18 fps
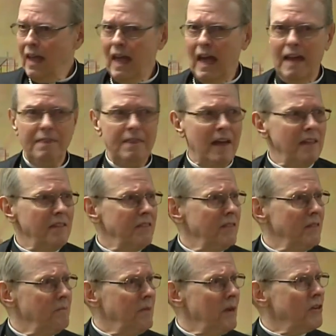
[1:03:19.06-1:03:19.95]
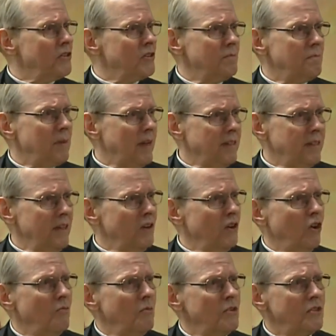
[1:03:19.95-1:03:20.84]
and then the bishop, I
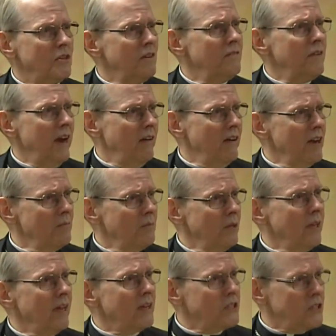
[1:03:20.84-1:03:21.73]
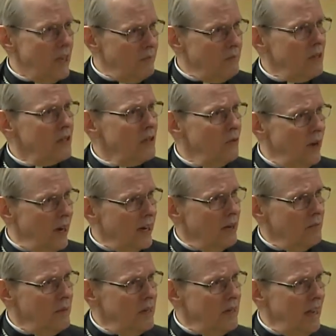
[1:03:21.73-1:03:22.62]
think, almost invariably accepted the
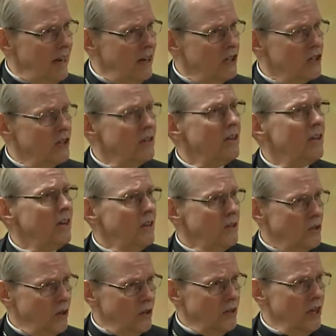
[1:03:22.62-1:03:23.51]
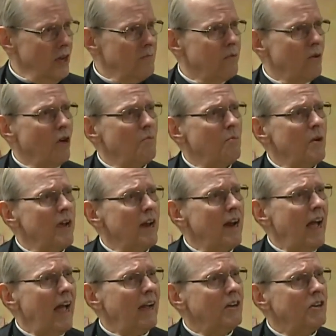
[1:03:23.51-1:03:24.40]
recommendation, took the
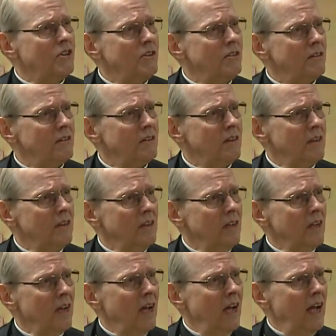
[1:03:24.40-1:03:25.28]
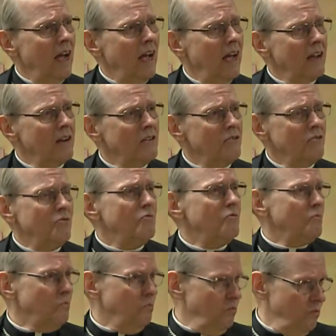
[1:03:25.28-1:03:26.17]
appropriate action. Uh,
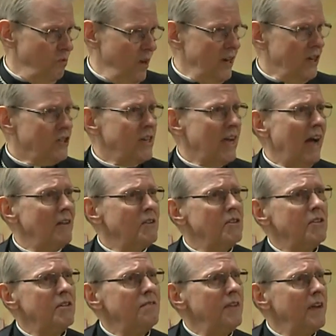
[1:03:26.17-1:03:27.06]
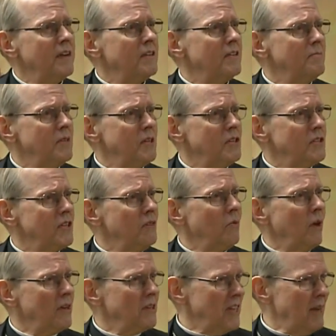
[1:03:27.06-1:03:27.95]
reached out to the victim to see
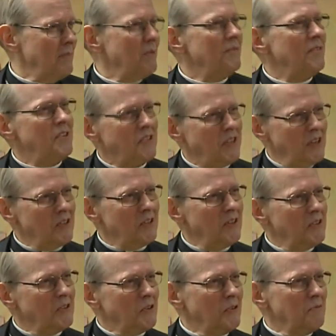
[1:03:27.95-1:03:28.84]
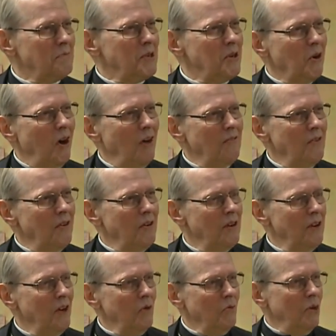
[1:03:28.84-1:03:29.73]
what type of assistance could be offered,
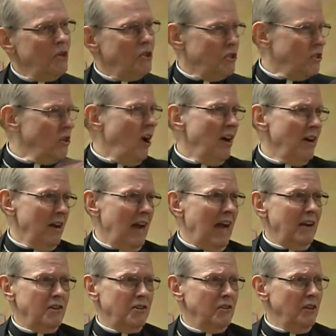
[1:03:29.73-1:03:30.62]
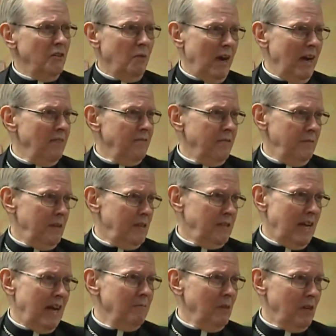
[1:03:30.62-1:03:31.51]
which started actually right from the
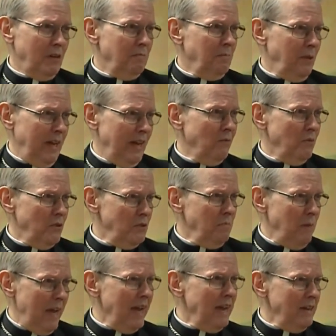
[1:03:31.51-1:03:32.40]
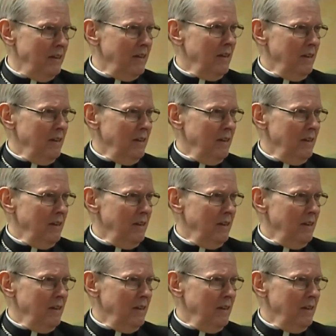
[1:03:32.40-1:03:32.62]
time the complaint was made.